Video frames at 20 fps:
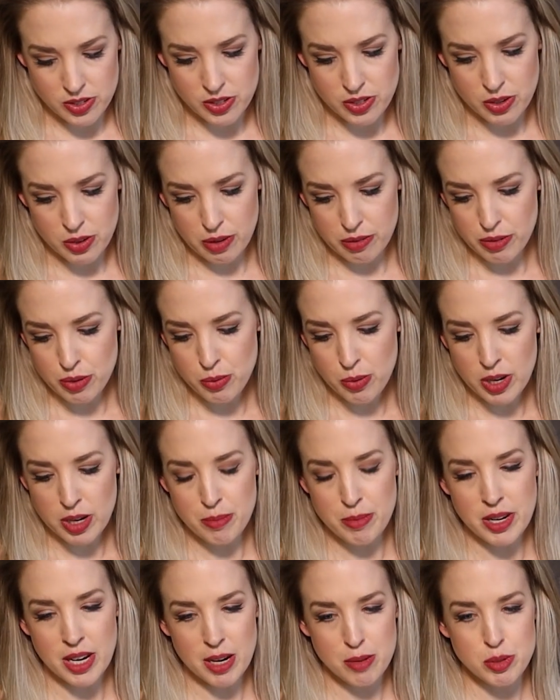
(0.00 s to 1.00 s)
So if you want
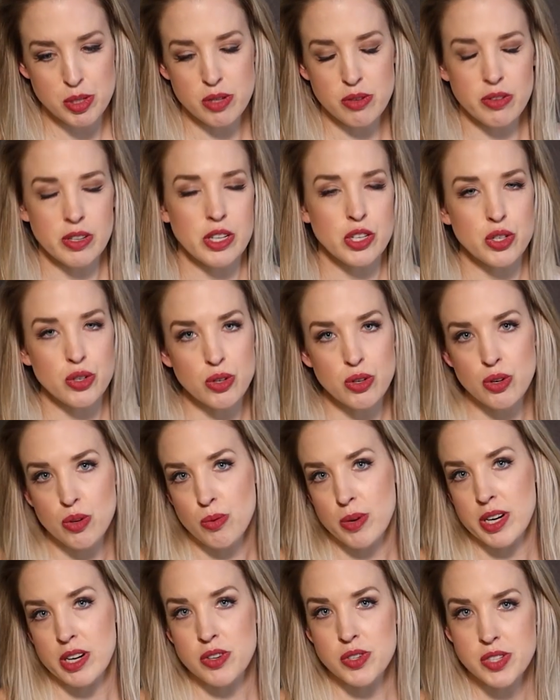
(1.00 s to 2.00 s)
to be absolutely true
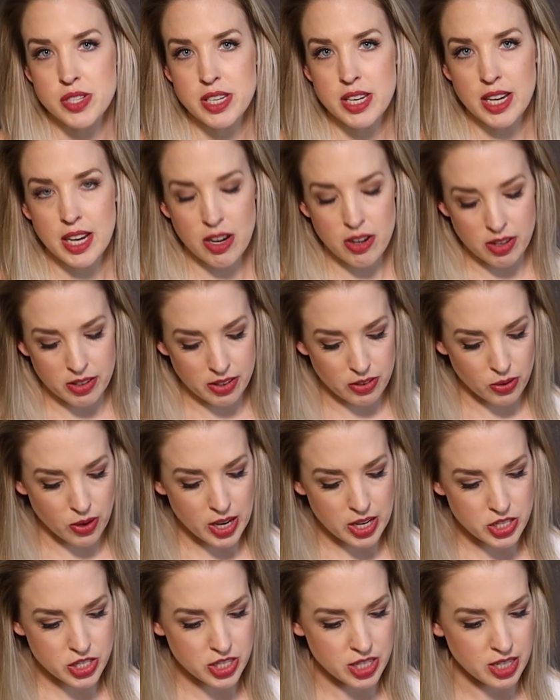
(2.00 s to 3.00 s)
to what you're seeing out on
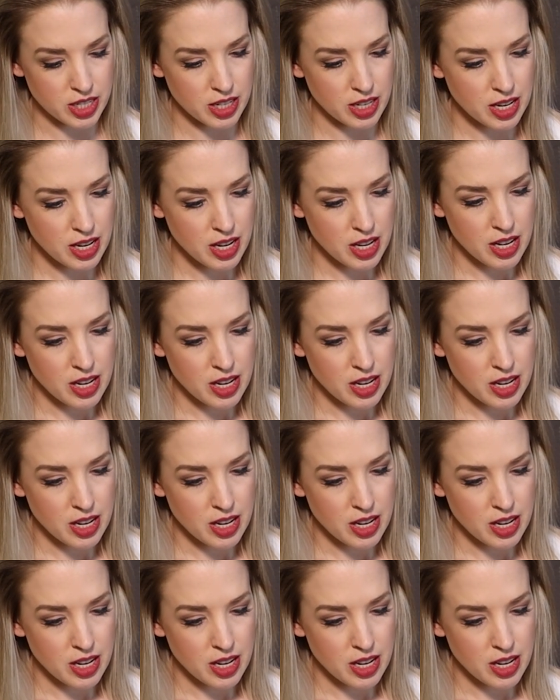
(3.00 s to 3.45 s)
location,